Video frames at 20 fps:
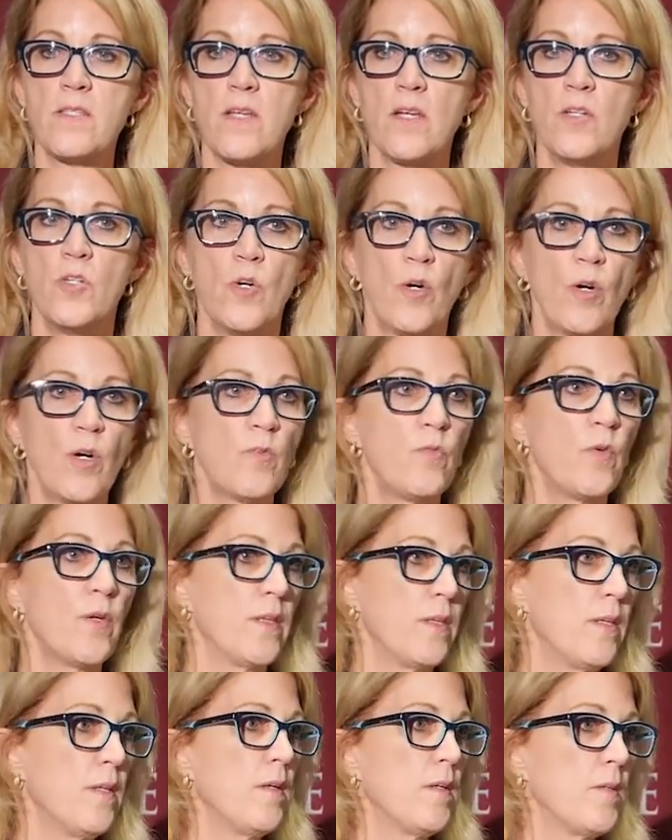a nerve
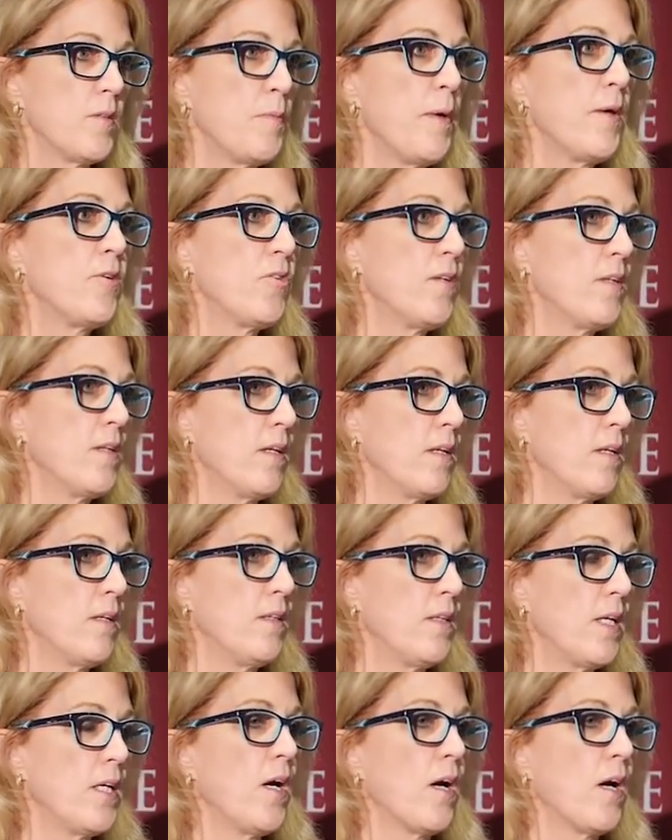with especially the